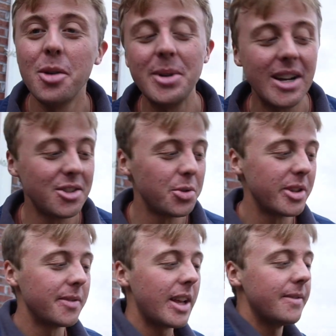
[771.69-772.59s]
Hope you guys enjoyed
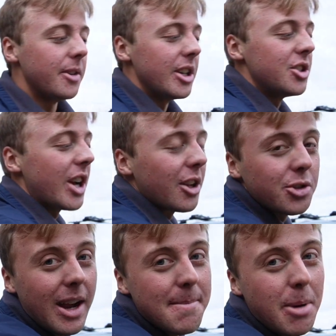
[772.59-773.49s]
the flight footage. I'll
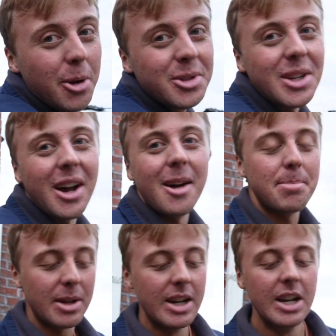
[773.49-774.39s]
try and post up